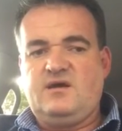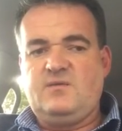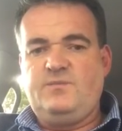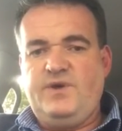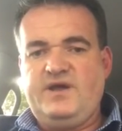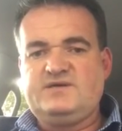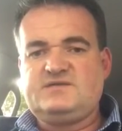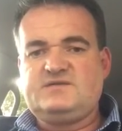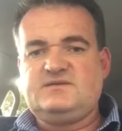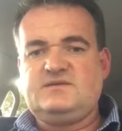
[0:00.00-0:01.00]
our
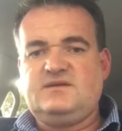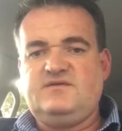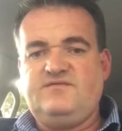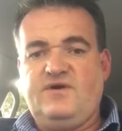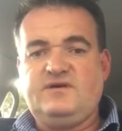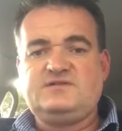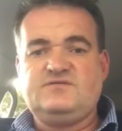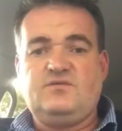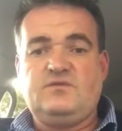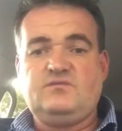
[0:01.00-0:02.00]
best advice
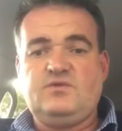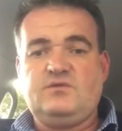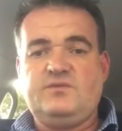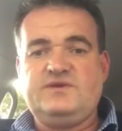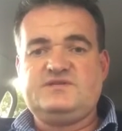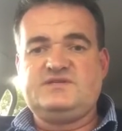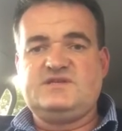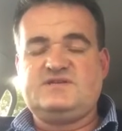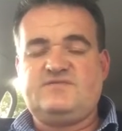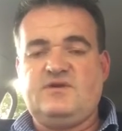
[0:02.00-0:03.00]
of what would be a
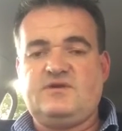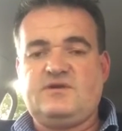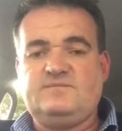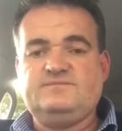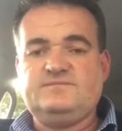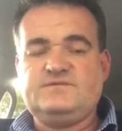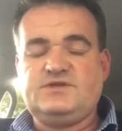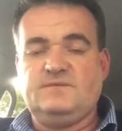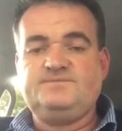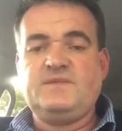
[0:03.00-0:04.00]
successful outcome.
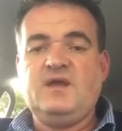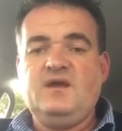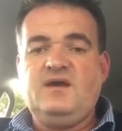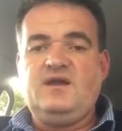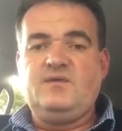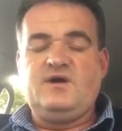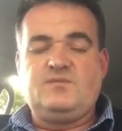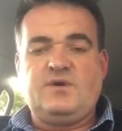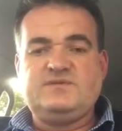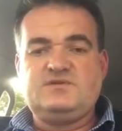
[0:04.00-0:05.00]
So anyway, I'll
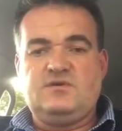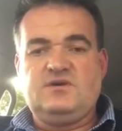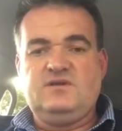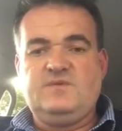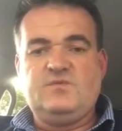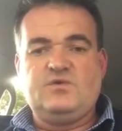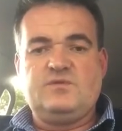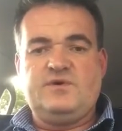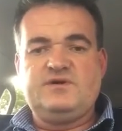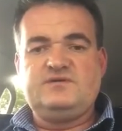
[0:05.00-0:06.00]
probably talk a little bit more
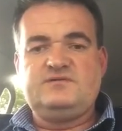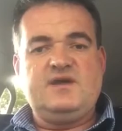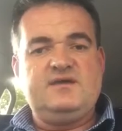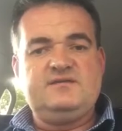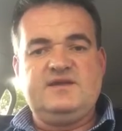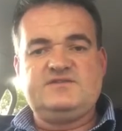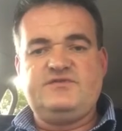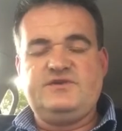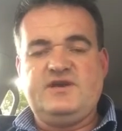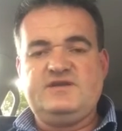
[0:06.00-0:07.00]
about it in the next
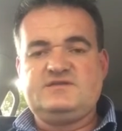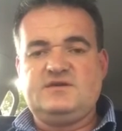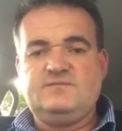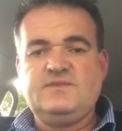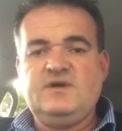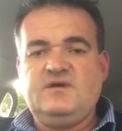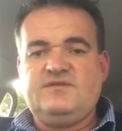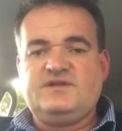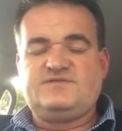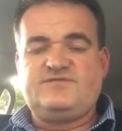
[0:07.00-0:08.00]
few days. So
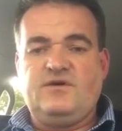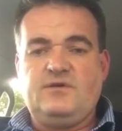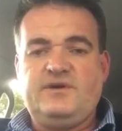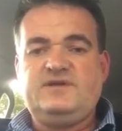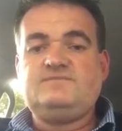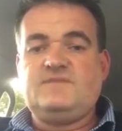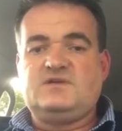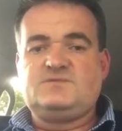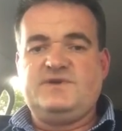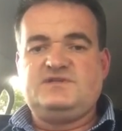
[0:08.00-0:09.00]
thanks for following.
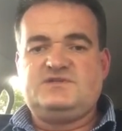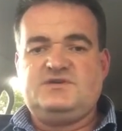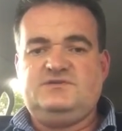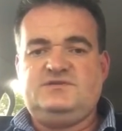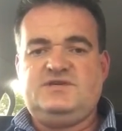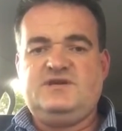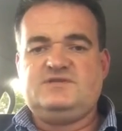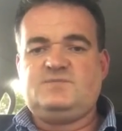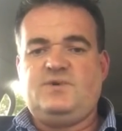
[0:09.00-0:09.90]
I'll speak to you soon. Cheers.